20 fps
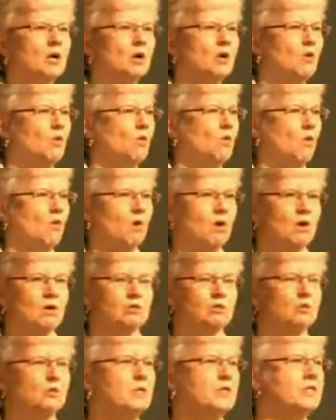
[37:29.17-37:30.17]
or
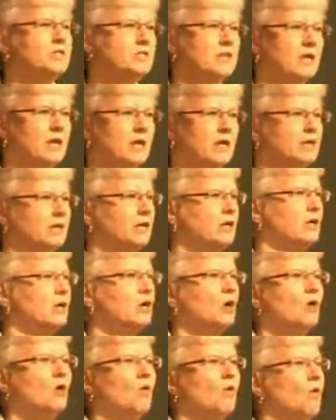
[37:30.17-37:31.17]
Louisiana
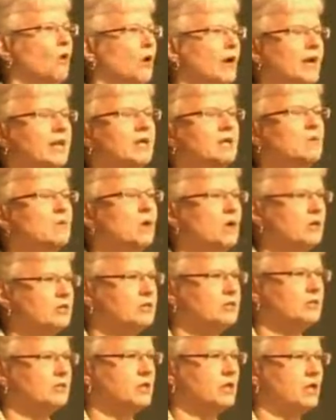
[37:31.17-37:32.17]
or anywhere else
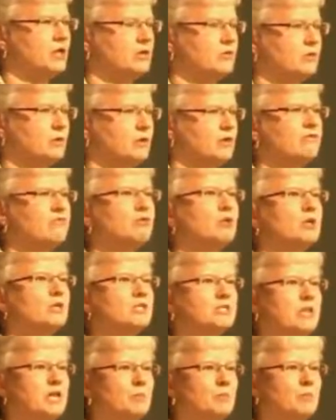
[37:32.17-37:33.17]
in the country. For
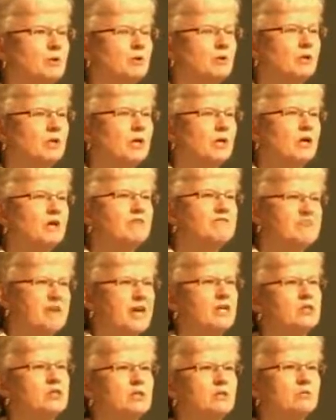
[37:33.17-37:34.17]
example,
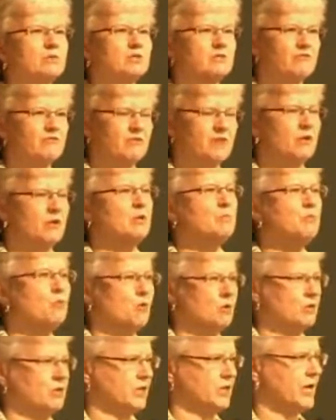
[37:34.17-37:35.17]
fashion was very
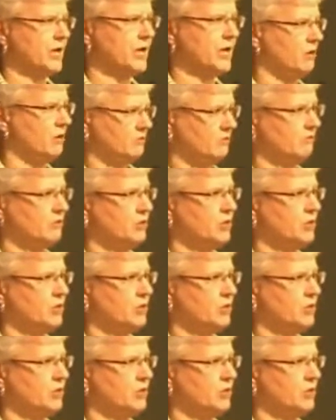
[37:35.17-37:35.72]
important to count for